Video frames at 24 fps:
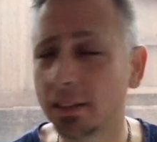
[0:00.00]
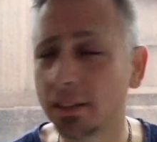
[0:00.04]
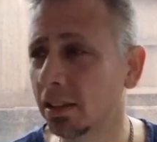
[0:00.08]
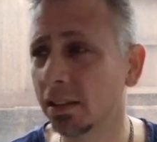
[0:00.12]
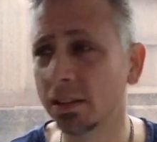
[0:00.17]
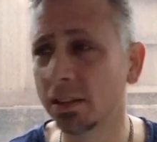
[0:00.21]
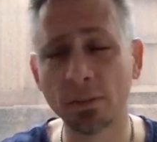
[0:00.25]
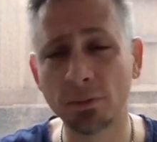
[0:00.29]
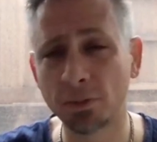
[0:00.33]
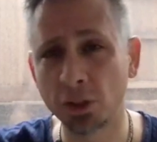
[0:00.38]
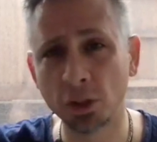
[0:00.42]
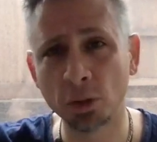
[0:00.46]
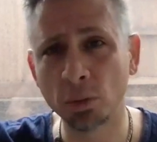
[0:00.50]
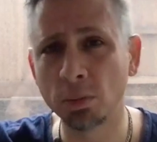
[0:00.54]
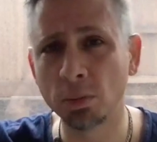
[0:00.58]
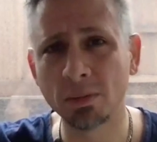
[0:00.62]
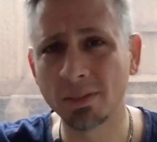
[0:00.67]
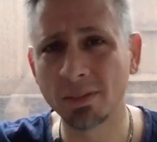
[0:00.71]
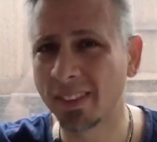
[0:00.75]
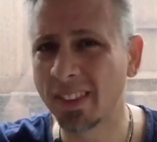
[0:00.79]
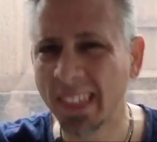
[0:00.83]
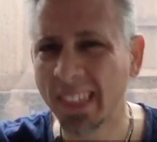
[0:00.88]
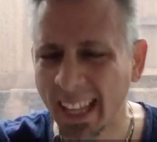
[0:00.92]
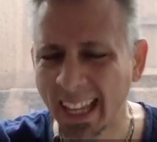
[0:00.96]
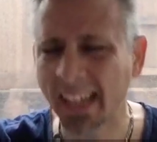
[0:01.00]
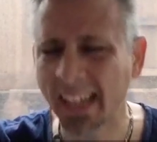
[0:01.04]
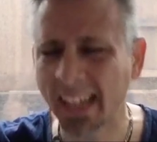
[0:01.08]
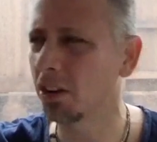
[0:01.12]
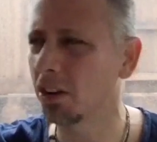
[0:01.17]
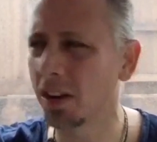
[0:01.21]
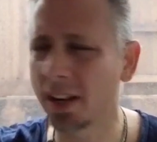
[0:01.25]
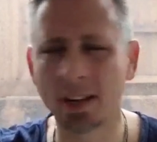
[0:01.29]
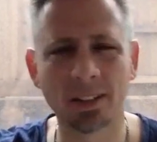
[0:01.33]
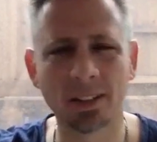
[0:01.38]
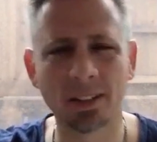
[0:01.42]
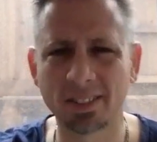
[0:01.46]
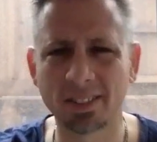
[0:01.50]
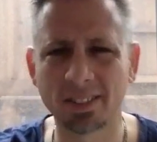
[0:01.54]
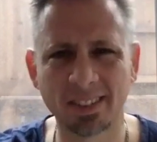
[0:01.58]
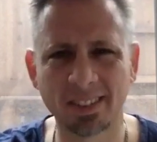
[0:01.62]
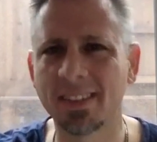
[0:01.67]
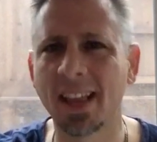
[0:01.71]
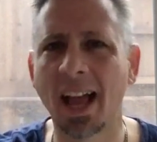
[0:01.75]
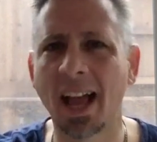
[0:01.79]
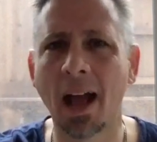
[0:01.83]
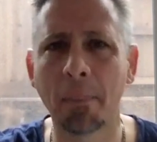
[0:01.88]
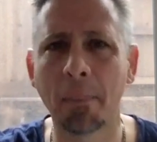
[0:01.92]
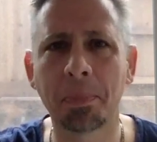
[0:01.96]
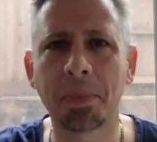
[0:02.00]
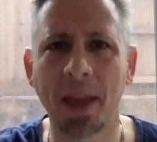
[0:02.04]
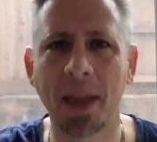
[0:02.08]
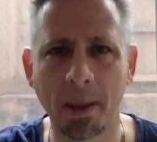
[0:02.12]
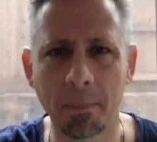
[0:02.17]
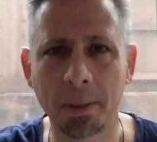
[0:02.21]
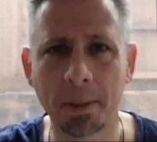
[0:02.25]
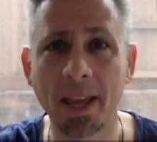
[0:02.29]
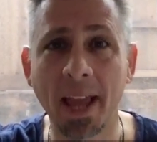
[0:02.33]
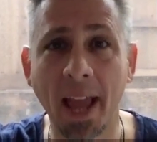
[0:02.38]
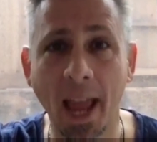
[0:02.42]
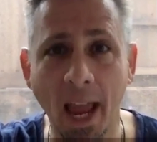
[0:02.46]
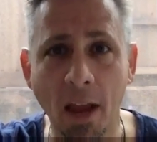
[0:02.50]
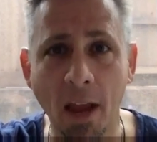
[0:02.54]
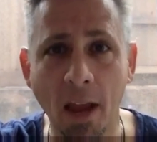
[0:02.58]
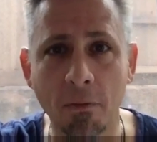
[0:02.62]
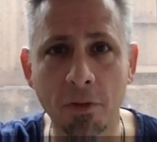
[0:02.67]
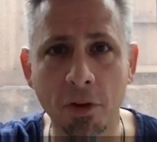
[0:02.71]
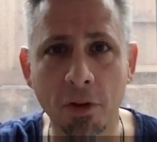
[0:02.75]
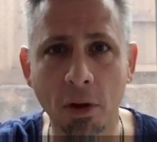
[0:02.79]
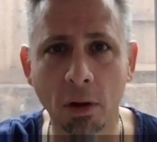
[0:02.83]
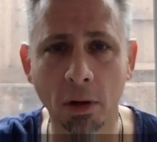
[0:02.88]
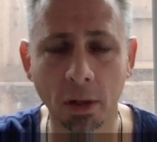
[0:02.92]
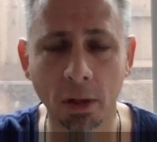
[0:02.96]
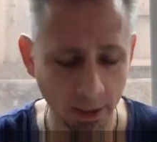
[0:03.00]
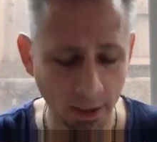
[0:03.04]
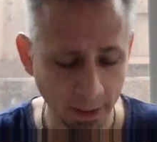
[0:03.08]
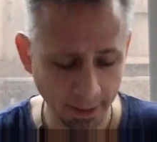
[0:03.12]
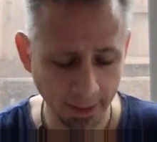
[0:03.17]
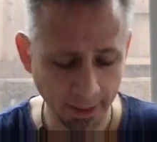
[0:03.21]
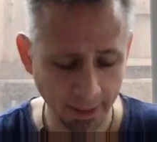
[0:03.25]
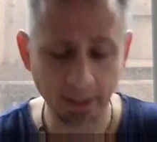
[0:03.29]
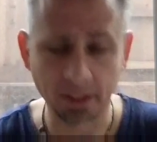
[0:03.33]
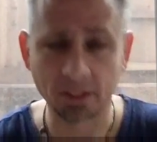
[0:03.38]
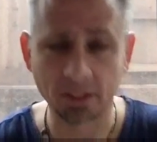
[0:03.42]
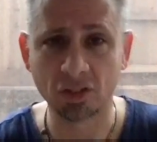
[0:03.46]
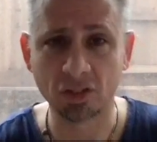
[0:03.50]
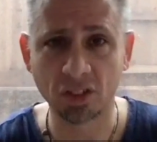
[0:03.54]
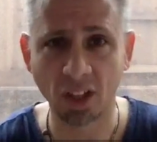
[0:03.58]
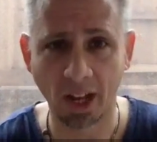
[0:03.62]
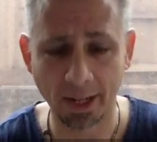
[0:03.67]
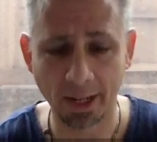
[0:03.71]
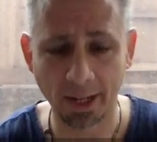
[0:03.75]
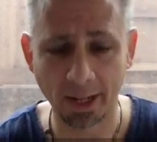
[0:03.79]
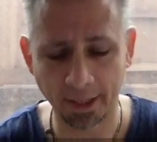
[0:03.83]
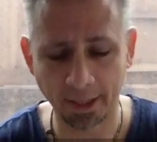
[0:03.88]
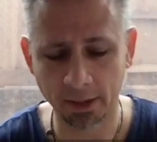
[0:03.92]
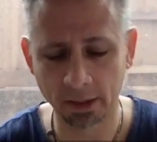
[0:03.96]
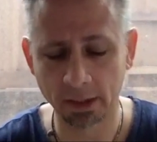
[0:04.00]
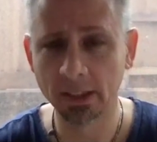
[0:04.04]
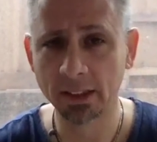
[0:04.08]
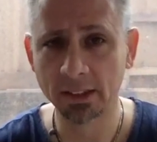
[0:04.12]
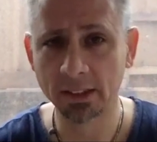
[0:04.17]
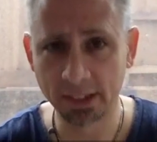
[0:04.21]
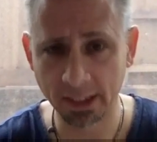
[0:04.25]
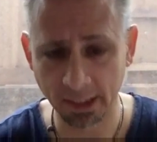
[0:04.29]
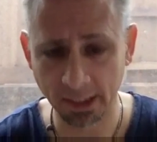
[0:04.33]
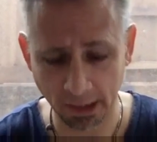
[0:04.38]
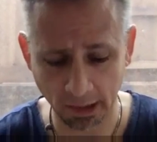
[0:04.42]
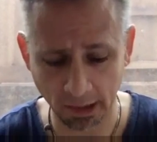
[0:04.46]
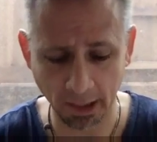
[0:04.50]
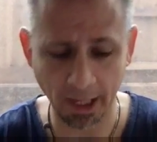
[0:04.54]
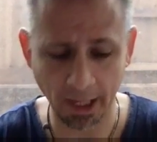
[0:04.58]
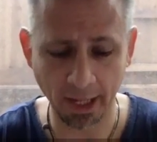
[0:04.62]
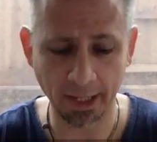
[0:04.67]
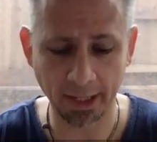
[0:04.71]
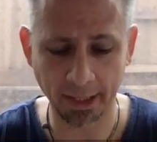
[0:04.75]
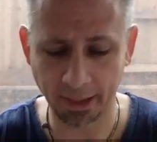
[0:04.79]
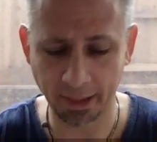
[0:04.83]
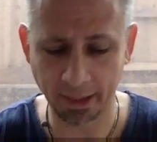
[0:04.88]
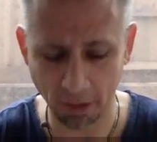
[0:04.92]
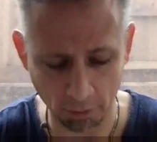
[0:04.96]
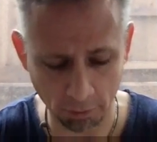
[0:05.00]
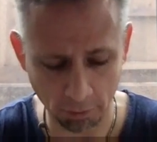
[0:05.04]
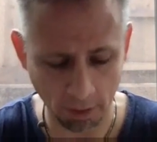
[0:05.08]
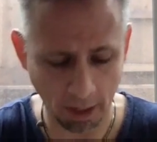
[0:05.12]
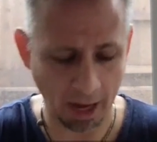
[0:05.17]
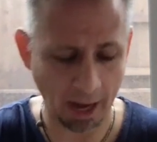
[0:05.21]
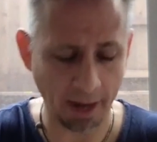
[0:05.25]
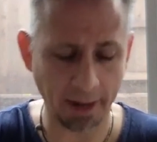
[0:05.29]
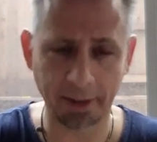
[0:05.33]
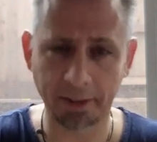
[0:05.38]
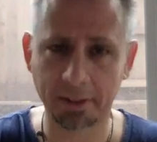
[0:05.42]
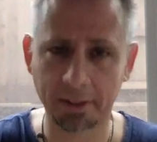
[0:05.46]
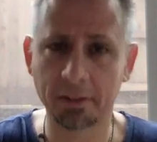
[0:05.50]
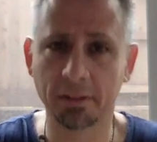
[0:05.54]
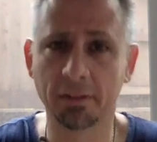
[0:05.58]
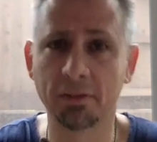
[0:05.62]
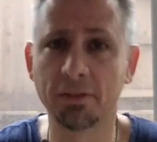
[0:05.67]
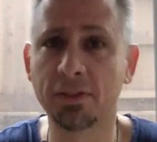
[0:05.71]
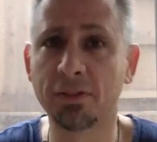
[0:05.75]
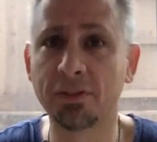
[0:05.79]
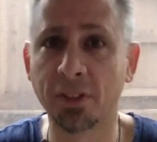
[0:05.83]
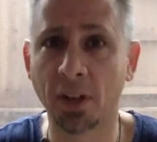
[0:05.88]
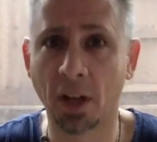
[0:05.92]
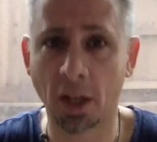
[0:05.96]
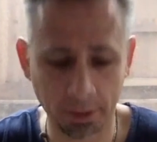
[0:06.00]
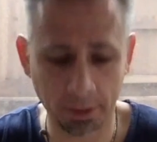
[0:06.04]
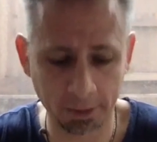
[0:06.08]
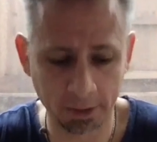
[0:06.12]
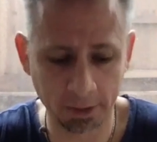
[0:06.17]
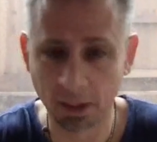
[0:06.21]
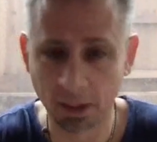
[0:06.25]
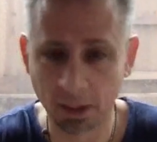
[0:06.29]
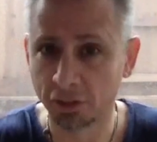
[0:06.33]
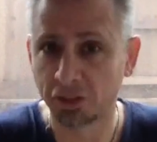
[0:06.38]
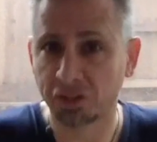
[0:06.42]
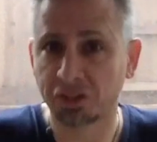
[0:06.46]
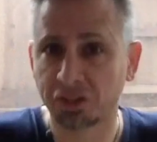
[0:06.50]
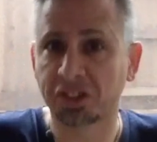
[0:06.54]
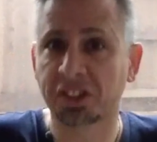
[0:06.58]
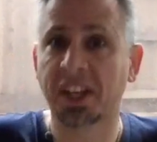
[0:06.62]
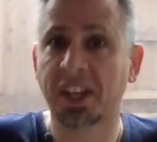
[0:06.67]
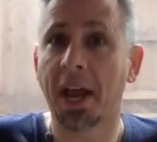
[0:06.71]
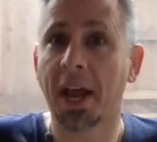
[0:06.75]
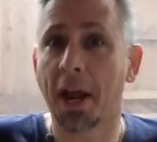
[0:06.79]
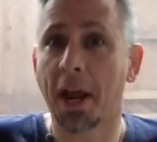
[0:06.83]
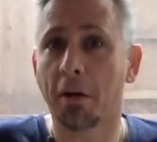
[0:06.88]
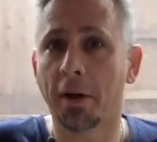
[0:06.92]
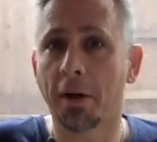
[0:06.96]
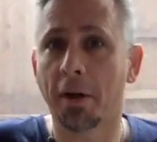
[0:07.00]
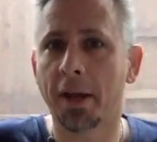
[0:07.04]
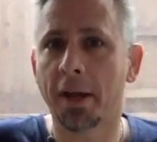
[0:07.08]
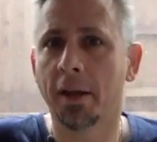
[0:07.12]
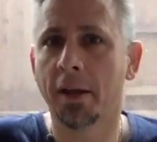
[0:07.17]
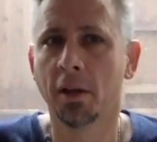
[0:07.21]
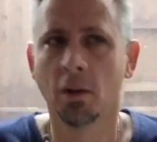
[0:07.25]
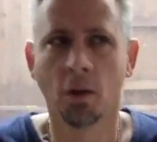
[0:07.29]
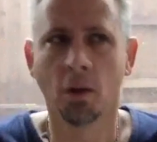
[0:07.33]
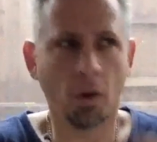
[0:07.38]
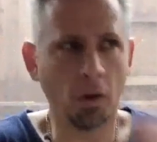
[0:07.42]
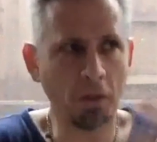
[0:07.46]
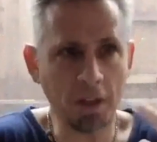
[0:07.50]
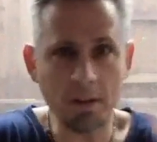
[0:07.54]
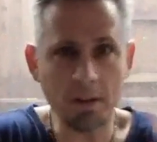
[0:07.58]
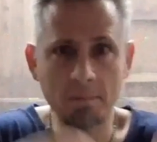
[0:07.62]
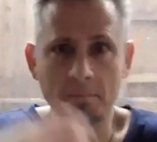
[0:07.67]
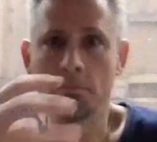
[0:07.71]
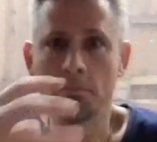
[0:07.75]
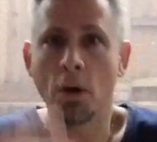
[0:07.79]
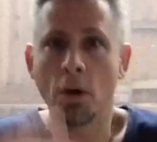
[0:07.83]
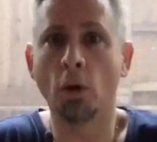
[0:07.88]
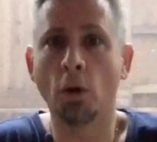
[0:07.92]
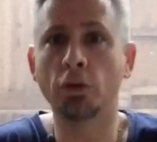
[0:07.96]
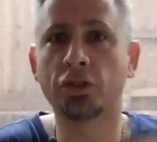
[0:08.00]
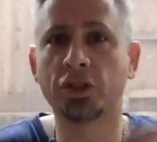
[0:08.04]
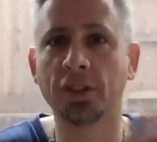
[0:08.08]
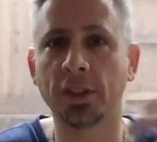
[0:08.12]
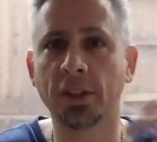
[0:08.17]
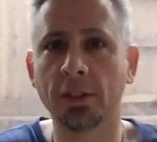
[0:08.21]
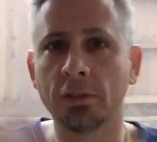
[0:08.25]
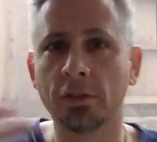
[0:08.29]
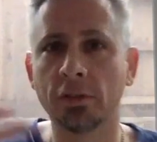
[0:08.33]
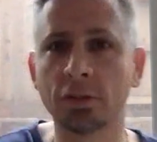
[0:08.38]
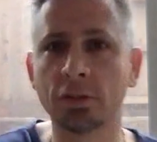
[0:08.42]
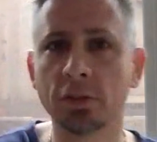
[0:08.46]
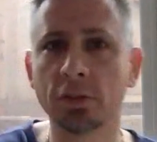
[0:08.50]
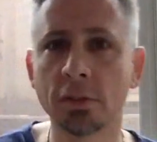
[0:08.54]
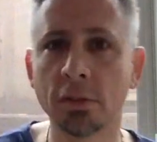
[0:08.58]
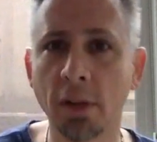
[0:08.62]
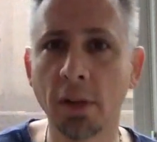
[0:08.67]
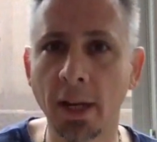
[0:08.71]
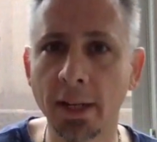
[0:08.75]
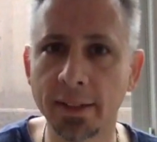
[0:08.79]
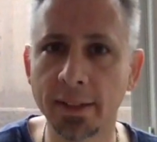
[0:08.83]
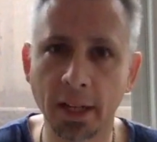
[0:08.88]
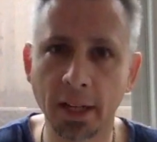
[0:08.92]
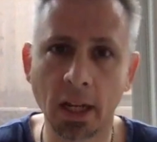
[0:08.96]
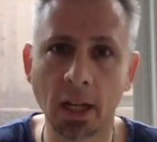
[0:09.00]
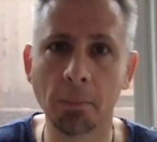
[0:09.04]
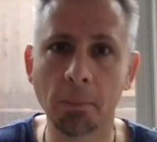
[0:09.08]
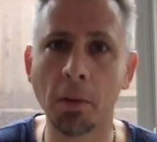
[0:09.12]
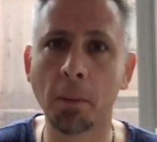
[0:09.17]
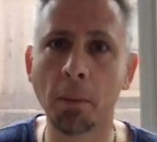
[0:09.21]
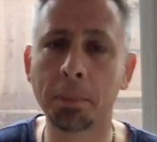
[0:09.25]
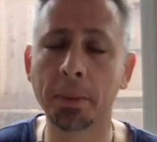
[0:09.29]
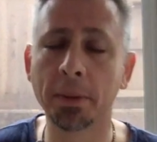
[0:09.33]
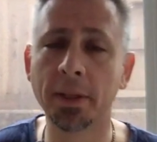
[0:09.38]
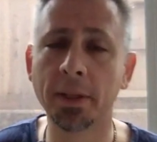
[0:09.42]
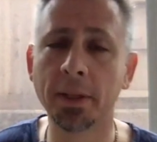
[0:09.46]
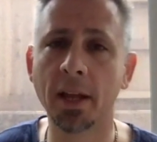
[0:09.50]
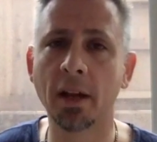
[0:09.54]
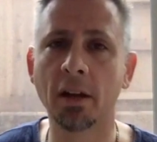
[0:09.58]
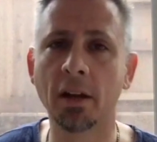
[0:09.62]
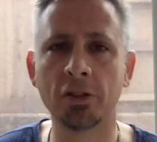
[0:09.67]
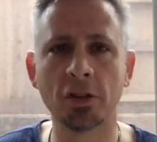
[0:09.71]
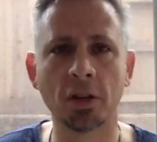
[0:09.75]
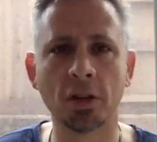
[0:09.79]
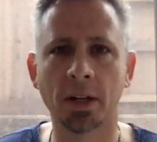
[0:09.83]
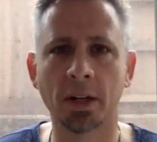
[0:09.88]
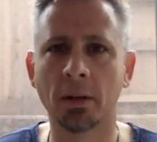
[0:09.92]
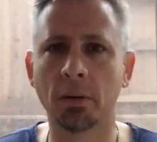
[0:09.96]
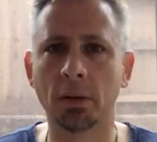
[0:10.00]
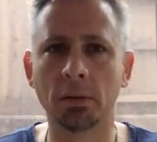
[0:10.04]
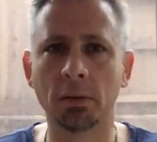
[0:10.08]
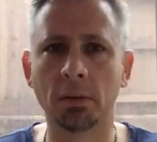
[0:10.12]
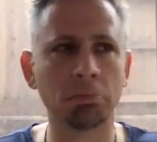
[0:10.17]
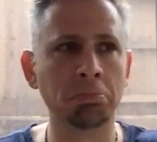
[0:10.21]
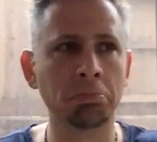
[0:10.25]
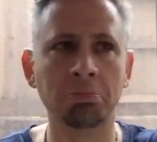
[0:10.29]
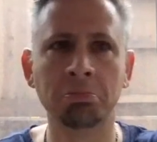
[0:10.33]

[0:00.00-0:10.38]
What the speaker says: Because if you think you're going to stop that behavior, exciting, titillating, erotic, fun, scary, all the emotions, right, that come up in there, and you're going to